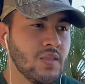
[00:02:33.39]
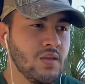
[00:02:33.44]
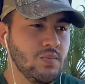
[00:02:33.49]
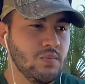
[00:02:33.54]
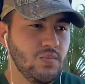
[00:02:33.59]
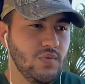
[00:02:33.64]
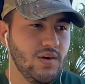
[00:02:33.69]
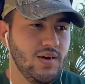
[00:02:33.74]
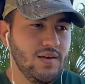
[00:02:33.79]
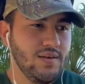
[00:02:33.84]

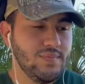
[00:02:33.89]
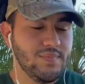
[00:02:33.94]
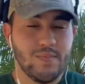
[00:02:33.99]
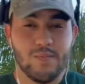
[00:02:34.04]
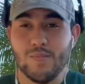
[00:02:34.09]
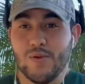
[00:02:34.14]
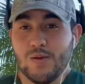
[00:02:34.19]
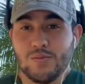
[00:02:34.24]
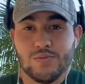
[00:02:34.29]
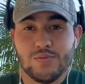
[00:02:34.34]
But
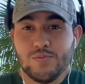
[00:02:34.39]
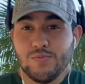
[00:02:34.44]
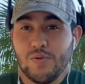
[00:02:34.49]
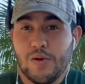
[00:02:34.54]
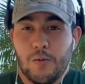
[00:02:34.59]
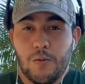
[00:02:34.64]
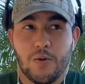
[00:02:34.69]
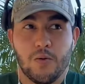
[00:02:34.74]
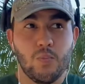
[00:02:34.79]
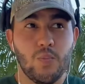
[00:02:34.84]
imagine if I
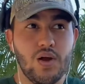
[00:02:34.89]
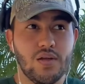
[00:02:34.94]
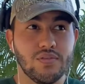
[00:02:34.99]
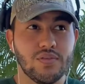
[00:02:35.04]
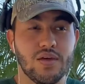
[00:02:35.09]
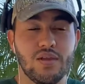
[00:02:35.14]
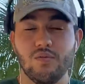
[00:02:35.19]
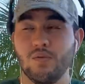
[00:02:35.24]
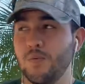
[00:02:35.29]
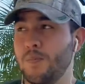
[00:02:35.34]
would have bought 10
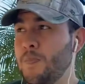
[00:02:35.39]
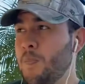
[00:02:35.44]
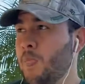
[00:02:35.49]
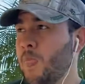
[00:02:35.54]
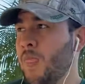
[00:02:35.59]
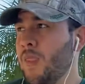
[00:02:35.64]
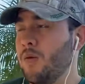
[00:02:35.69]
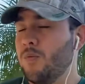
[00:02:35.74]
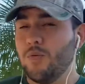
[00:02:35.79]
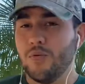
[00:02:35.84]
of them
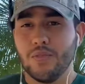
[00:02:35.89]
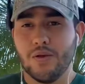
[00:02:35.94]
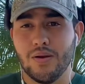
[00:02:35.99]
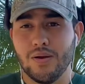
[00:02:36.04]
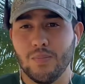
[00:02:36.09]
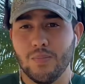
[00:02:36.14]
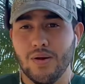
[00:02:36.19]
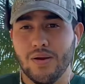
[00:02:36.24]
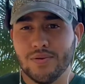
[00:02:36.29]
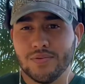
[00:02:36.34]
for
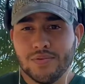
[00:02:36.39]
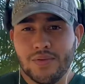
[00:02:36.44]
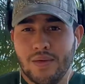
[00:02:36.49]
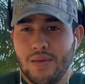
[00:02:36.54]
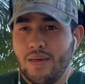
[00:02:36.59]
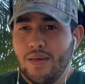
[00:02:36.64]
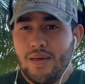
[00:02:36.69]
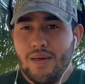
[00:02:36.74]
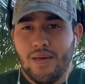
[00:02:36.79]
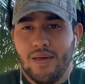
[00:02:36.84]
$30,
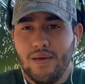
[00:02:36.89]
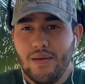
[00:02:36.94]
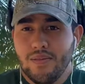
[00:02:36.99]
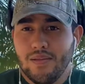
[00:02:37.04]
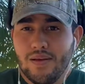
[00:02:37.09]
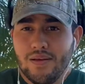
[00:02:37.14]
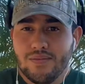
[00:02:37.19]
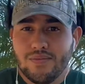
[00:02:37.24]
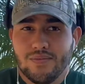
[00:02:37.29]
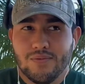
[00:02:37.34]
held
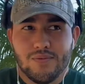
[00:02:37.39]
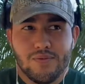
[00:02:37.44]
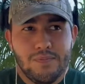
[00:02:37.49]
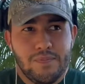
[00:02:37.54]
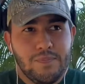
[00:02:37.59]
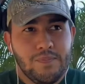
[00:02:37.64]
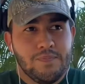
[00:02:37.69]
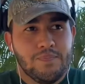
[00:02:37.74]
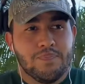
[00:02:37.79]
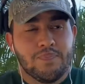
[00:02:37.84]
on to them.
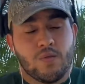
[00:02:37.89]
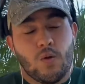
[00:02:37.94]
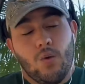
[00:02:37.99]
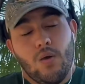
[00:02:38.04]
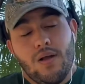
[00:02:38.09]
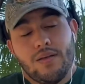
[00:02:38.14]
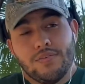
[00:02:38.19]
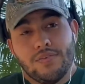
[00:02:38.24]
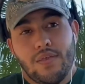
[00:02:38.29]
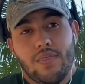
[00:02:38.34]
Well, I
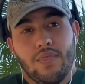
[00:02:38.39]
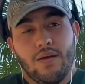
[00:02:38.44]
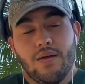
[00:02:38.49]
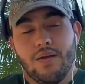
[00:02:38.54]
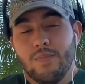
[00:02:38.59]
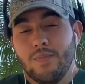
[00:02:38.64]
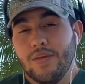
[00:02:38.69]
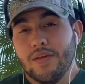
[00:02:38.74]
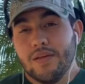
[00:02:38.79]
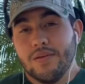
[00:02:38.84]
say 30
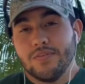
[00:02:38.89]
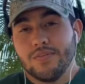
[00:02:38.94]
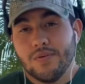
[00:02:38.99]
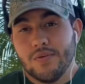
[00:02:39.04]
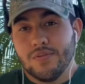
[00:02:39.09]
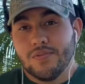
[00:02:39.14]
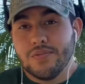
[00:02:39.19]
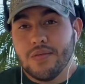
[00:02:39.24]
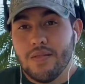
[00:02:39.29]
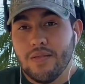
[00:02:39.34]
because they were
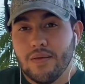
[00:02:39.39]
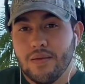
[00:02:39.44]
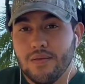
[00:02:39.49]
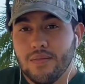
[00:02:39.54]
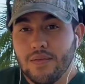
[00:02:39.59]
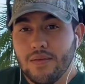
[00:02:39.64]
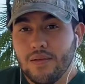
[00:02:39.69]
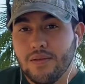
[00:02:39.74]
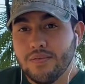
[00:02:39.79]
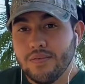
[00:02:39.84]
selling on
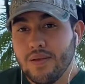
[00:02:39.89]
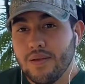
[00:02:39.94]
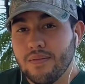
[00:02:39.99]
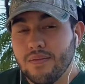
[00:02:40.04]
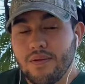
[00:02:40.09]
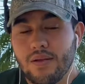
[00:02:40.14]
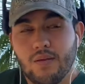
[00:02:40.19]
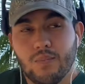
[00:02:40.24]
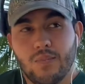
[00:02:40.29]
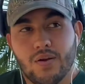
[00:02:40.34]
the
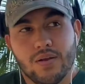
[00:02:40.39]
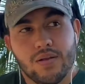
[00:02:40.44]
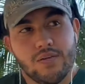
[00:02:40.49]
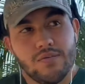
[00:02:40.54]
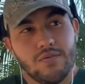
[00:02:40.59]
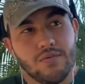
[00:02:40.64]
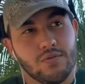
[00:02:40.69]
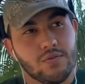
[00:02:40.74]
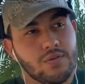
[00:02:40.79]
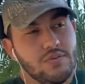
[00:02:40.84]
secondary market for
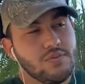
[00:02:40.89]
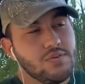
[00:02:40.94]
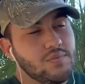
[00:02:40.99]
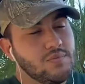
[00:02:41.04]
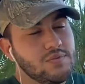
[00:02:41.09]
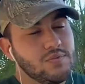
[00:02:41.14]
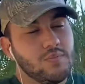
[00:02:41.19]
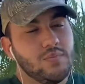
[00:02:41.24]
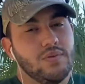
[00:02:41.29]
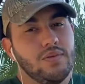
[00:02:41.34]
3 gems a
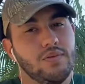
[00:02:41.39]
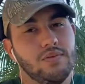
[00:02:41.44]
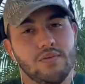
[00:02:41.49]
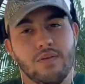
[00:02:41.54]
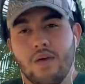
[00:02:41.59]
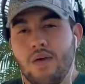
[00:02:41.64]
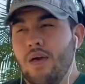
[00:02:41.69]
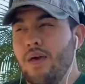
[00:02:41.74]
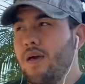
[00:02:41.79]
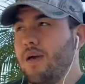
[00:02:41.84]
piece,
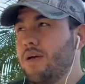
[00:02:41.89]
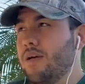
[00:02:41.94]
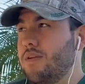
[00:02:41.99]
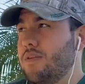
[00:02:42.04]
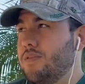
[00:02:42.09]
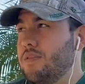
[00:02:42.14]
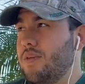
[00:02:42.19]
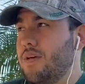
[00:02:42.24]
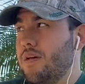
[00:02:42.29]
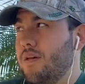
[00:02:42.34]
because
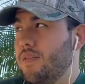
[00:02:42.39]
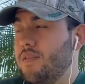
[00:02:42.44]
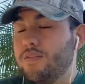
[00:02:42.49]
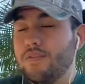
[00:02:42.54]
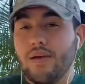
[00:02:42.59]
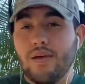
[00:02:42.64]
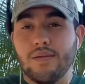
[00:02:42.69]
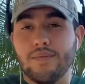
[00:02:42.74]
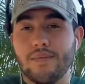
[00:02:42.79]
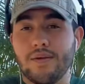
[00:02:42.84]
the
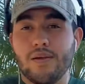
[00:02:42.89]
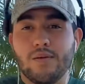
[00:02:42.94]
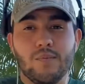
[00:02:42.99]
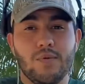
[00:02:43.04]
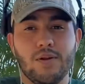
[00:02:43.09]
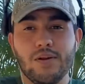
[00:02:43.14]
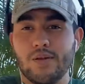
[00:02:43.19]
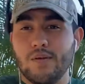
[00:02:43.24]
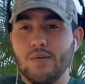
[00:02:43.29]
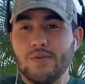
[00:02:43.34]
secondary
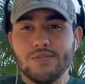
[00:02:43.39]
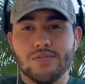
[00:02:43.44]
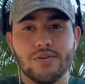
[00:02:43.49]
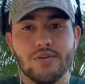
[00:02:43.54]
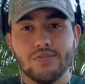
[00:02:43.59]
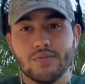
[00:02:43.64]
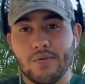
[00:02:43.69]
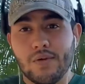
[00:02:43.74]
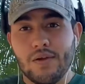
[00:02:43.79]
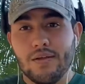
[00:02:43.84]
market wasn't as
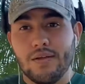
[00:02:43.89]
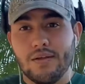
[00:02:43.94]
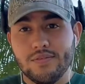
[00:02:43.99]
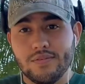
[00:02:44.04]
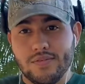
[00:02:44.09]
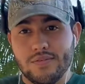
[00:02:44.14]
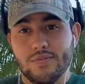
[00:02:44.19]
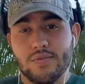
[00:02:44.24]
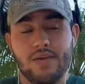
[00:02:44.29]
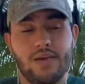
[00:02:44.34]
organized
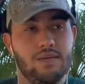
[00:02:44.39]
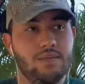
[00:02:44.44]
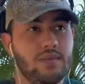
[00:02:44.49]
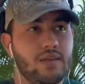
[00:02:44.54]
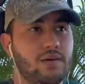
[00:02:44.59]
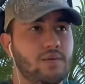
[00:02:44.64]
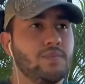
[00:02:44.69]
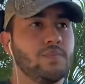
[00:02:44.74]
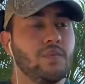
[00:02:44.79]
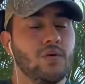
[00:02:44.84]
as we have
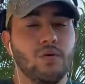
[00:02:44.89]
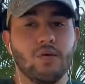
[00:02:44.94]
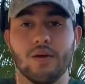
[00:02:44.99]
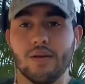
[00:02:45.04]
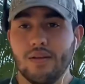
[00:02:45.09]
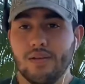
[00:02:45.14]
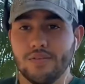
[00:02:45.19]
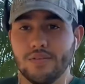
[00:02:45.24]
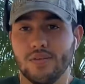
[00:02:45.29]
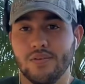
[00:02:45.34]
now.
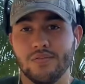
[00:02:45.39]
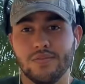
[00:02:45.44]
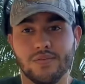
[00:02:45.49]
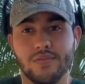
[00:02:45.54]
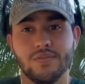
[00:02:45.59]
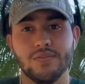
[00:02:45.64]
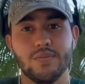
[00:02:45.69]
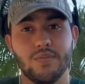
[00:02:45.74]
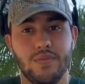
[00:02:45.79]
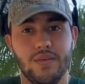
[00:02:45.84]
Organization
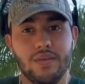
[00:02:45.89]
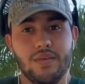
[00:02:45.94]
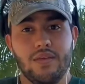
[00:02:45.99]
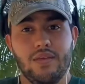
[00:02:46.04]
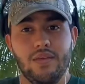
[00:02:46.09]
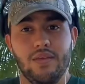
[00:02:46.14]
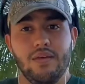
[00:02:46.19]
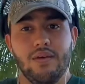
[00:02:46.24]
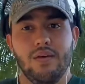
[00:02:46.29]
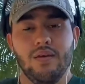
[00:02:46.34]
is a big
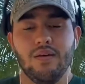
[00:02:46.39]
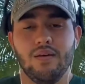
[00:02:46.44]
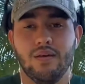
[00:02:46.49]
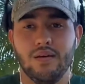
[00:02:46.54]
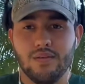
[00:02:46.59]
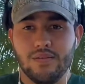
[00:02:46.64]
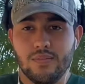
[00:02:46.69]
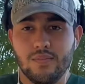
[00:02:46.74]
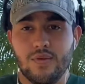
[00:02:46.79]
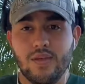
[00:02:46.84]
key
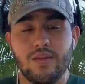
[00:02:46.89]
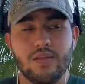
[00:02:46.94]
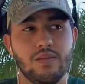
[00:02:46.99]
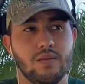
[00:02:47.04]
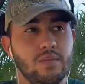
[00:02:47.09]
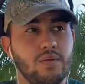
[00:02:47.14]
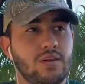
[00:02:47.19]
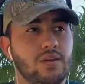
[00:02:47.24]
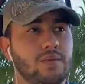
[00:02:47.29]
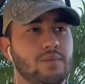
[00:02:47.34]
into making the
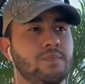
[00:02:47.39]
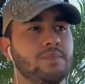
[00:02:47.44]
money.